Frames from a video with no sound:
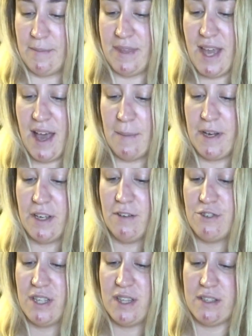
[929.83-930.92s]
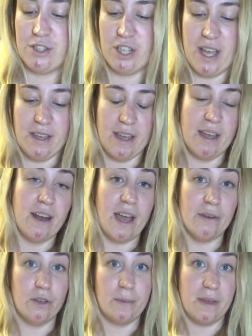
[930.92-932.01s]
Yeah, I'm gonna go drink this shake and
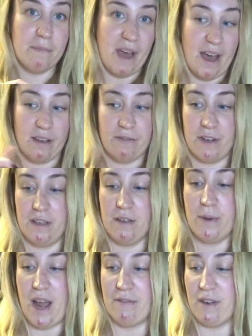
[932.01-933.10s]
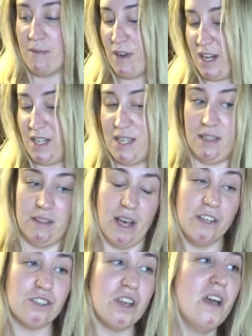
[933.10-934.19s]
I will be back for you whenever I'm ready to eat lunch.